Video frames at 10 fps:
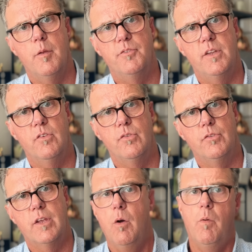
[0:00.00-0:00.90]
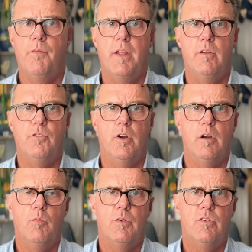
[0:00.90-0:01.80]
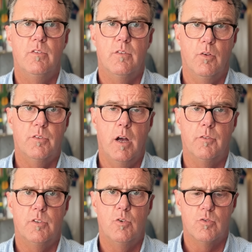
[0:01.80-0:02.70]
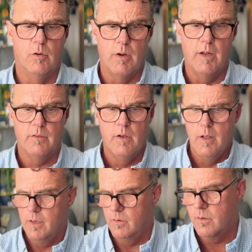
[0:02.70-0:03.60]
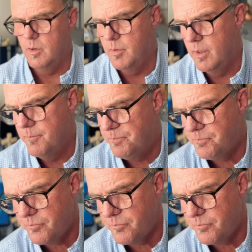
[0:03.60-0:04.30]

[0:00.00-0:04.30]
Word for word: the citizens get what they deserve, which is those constitutional rights, is going to be